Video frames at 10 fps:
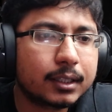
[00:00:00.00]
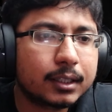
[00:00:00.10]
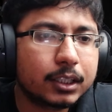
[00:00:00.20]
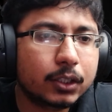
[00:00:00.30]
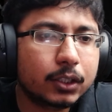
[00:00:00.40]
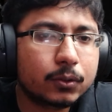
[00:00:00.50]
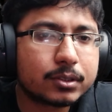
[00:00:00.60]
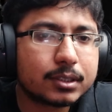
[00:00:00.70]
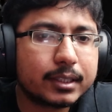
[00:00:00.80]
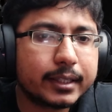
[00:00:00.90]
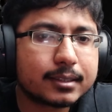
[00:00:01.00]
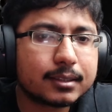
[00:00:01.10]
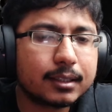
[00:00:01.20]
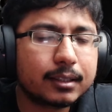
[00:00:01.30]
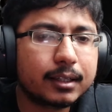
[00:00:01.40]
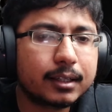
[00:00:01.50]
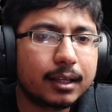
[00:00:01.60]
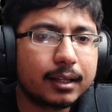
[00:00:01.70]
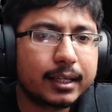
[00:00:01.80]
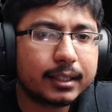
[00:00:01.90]
use this
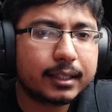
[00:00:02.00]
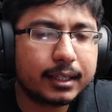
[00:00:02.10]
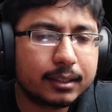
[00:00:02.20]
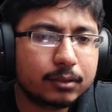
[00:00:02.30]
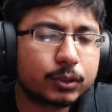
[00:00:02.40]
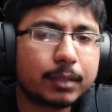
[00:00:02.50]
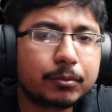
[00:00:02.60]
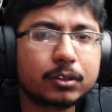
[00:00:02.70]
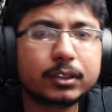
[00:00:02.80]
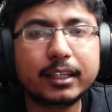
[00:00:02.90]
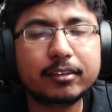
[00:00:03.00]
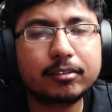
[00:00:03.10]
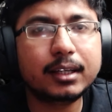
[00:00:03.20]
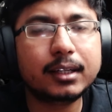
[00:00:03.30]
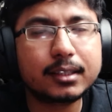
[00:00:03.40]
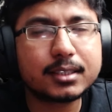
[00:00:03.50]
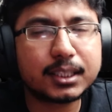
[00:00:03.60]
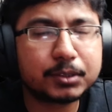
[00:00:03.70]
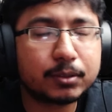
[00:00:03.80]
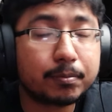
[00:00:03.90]
link here, which I'm going to give in the
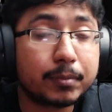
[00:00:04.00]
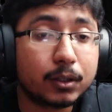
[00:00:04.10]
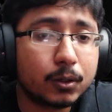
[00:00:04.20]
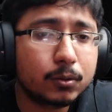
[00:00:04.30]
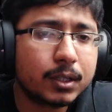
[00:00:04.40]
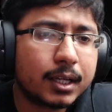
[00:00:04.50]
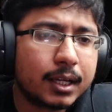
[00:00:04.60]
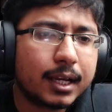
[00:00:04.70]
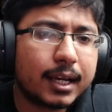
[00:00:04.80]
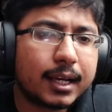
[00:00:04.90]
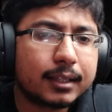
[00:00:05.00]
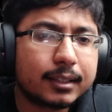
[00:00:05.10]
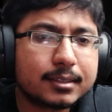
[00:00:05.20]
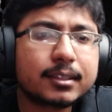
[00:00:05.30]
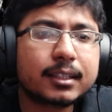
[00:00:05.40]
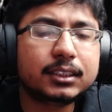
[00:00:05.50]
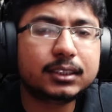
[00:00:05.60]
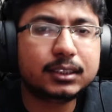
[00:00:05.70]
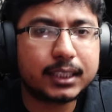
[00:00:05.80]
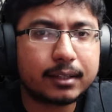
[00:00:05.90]
description below. And this is a
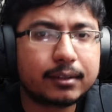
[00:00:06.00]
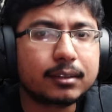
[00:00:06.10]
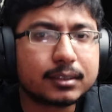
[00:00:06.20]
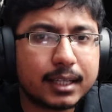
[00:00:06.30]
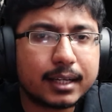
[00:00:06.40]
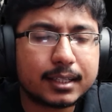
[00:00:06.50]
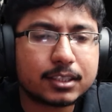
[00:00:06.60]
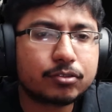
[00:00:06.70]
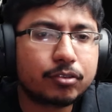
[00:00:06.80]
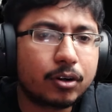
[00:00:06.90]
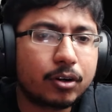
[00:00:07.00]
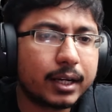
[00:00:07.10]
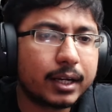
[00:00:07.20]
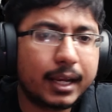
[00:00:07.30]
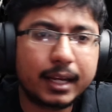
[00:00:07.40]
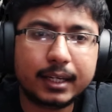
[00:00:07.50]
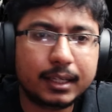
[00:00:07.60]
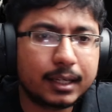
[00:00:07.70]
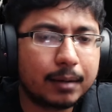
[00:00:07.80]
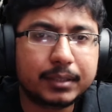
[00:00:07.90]
general settings for any
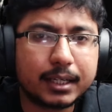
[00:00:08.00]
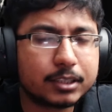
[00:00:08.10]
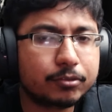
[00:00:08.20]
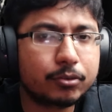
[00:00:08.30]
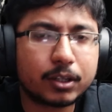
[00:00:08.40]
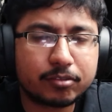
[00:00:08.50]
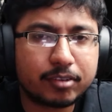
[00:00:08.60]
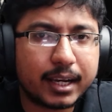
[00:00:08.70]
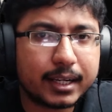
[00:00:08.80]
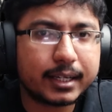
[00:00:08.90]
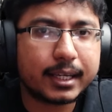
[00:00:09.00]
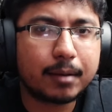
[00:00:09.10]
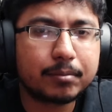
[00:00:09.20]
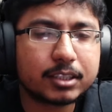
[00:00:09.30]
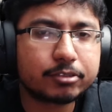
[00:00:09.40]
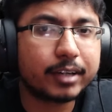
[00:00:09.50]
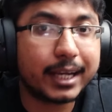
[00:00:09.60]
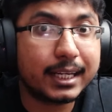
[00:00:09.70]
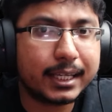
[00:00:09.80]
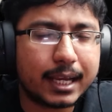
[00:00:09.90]
updates. If you want to find any updates for
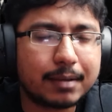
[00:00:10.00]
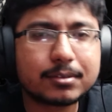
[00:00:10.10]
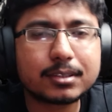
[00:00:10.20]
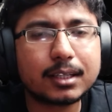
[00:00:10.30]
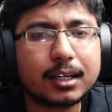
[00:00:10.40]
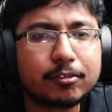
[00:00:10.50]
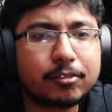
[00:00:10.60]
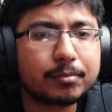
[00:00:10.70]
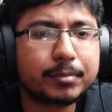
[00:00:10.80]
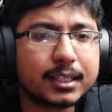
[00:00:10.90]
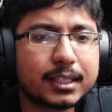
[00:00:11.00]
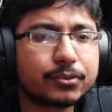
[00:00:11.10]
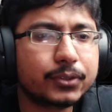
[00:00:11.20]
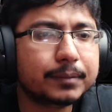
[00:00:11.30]
any games for PS3